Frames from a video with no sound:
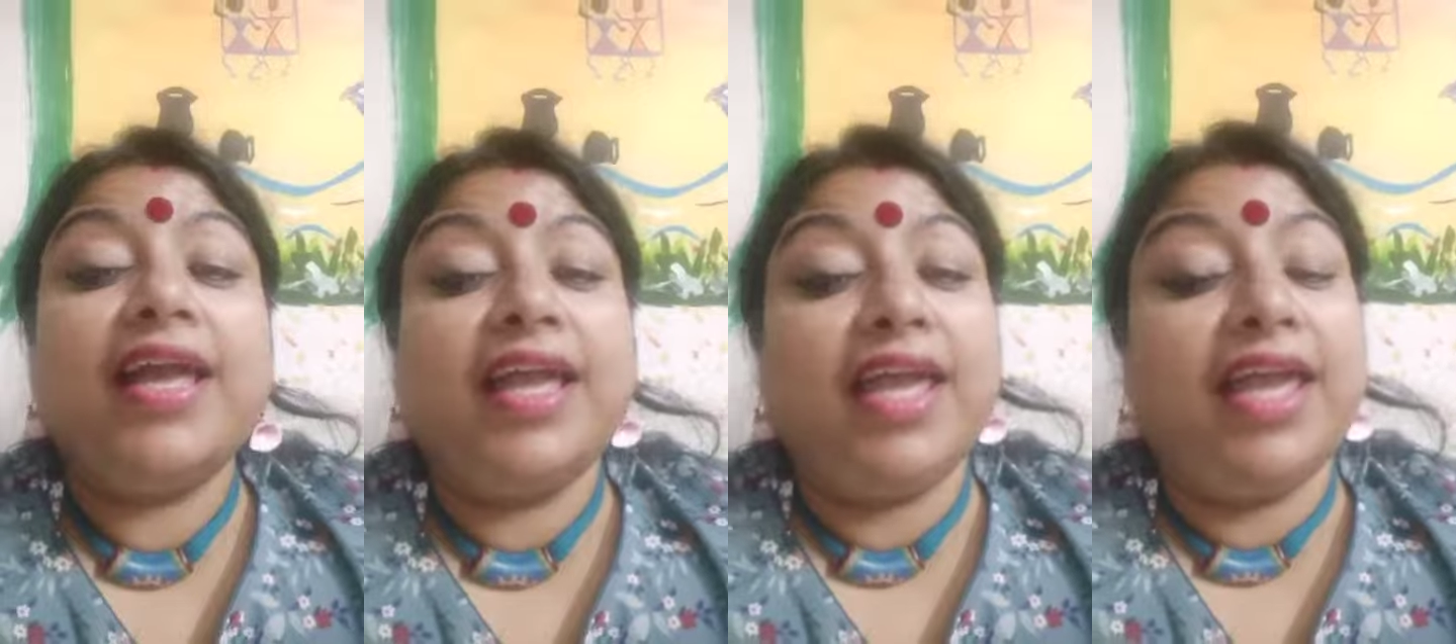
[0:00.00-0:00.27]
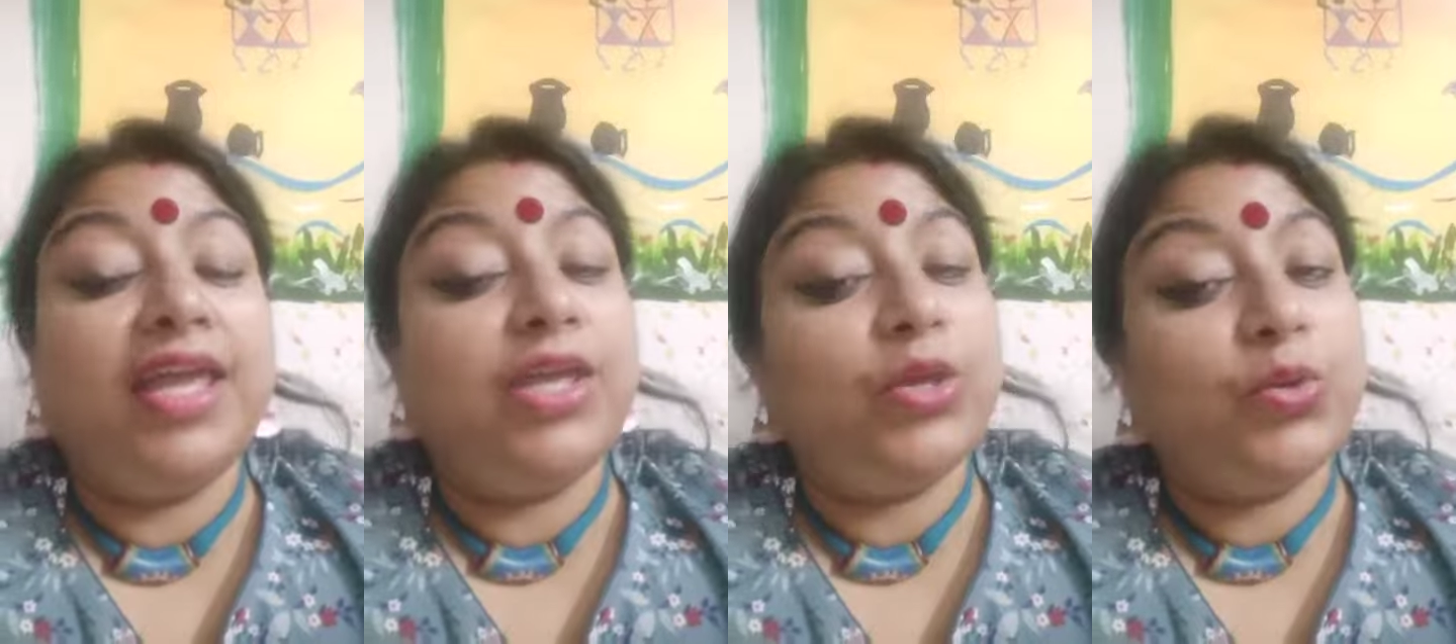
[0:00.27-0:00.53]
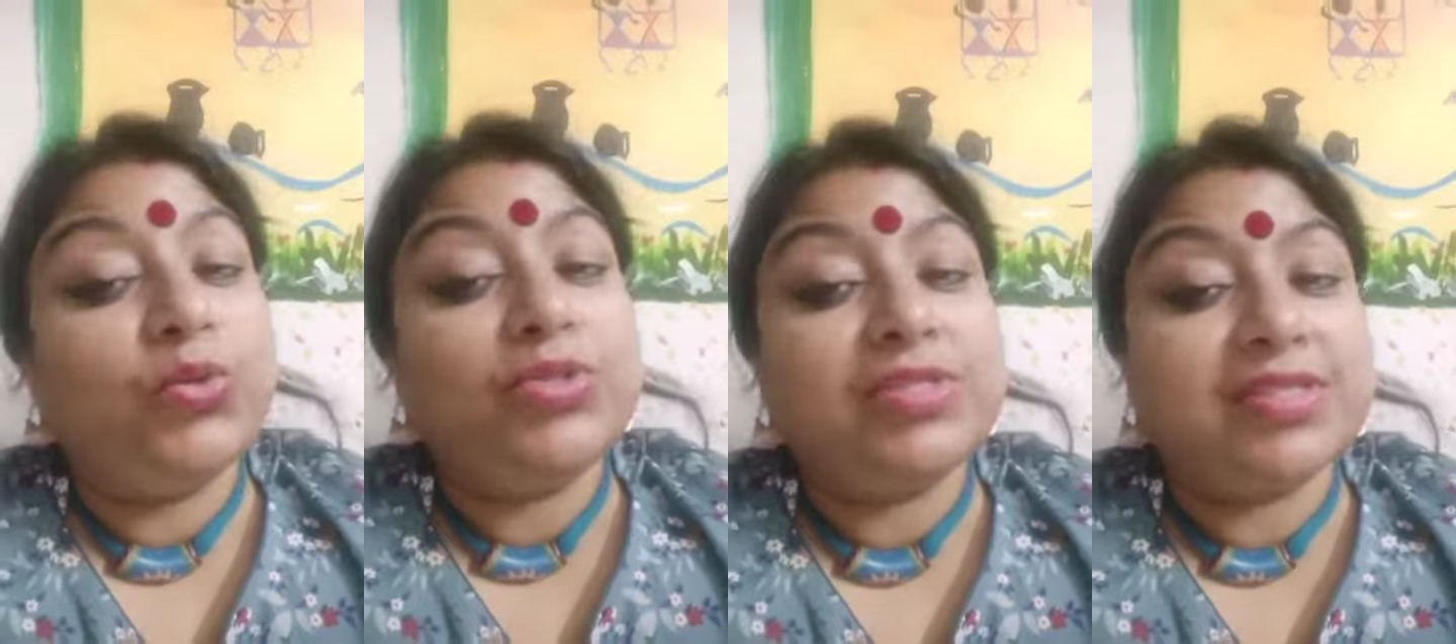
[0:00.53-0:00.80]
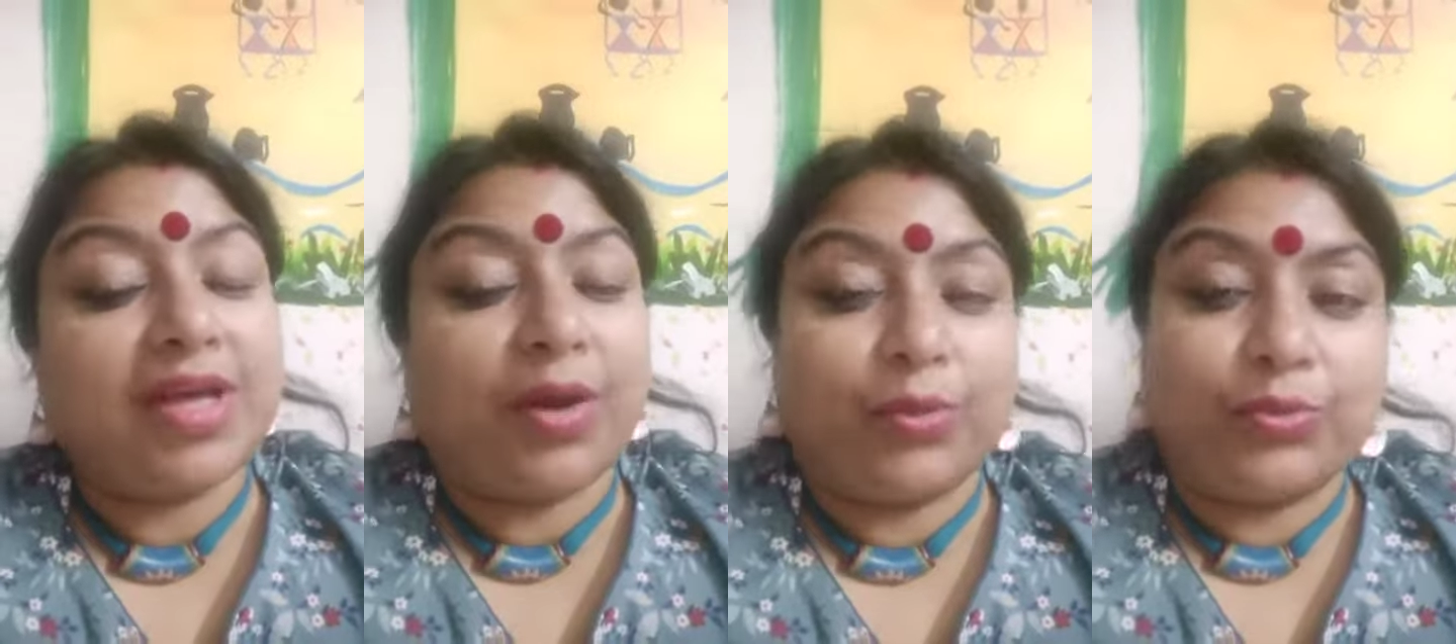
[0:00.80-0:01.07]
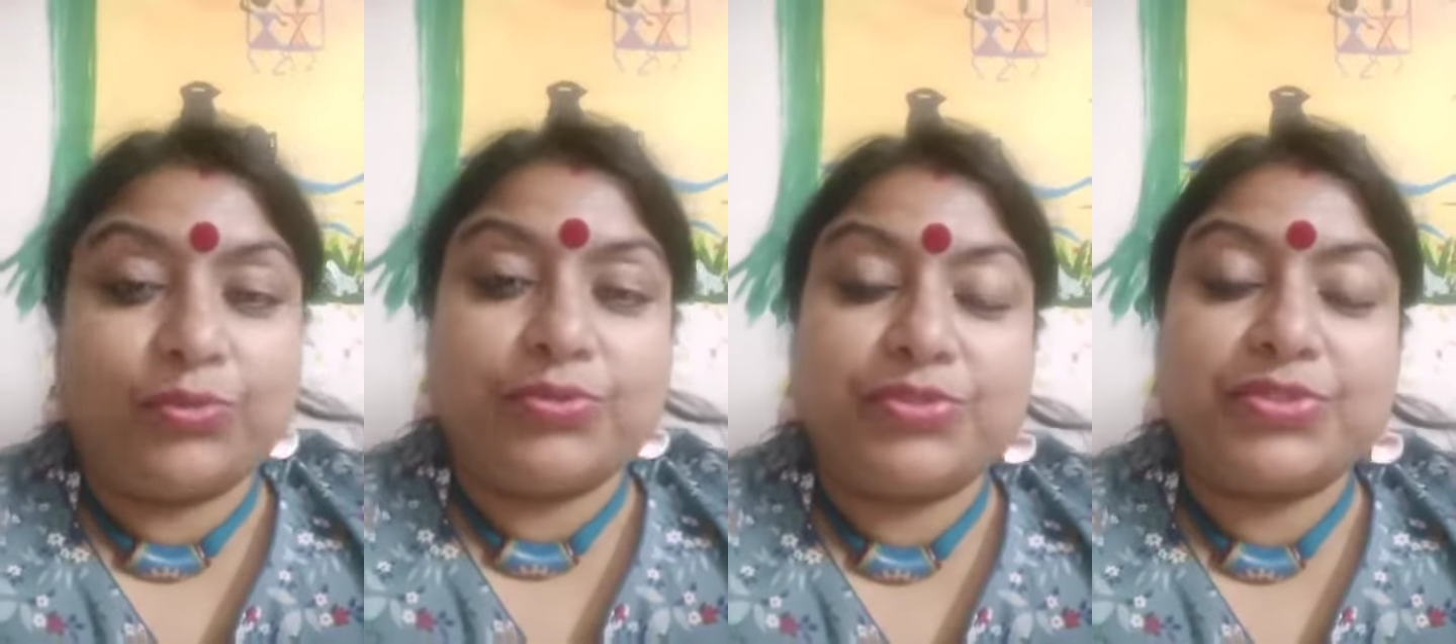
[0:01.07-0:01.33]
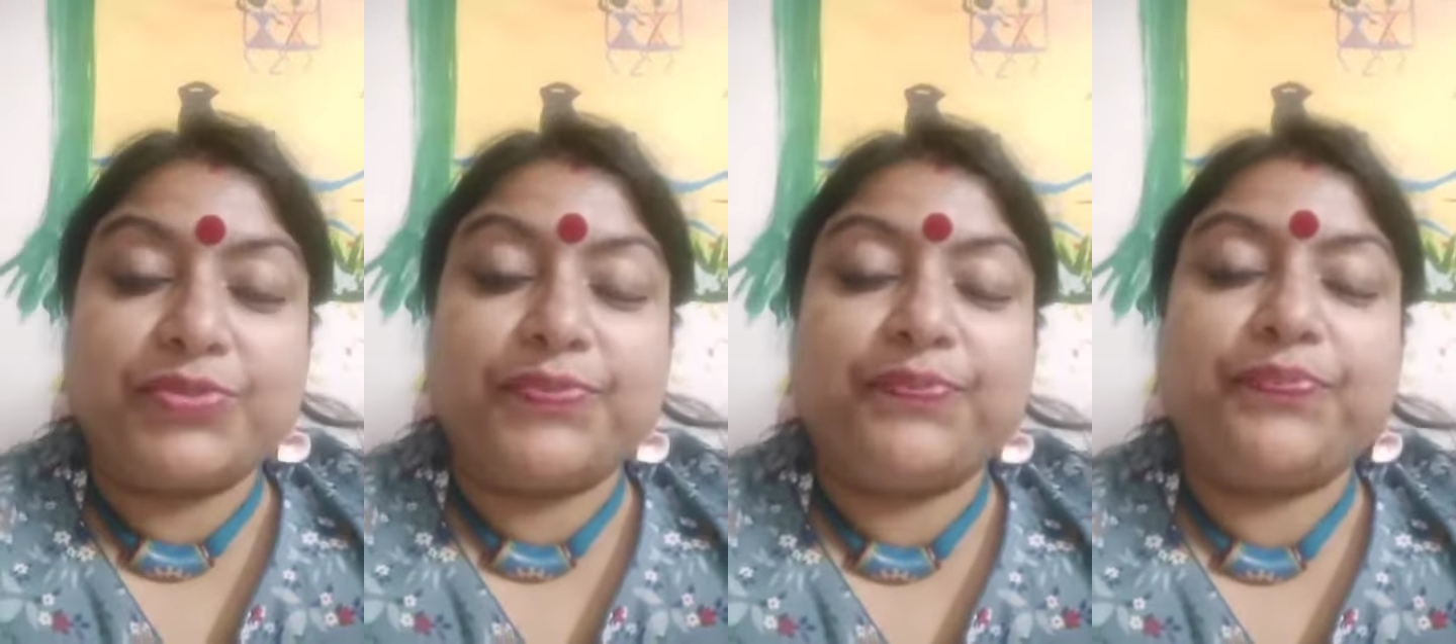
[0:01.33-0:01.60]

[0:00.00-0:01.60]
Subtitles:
au sound.